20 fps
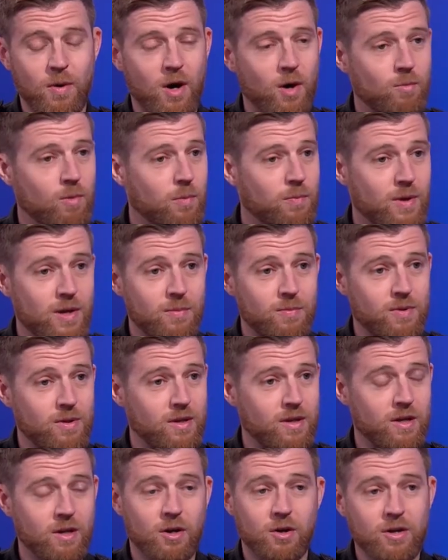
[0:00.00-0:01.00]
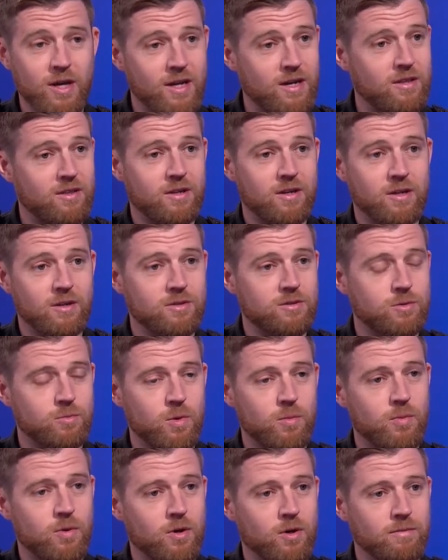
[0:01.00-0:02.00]
part of my PPE, like anything else that
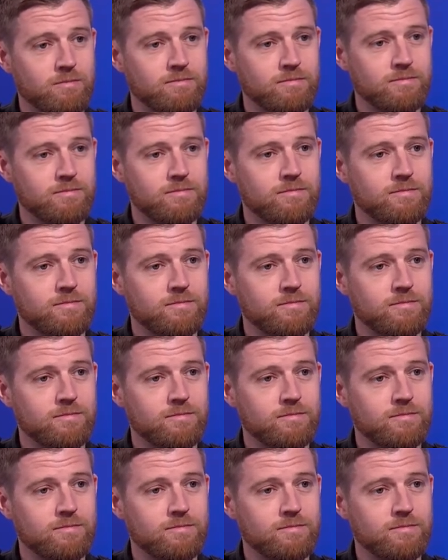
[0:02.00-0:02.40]
we put on.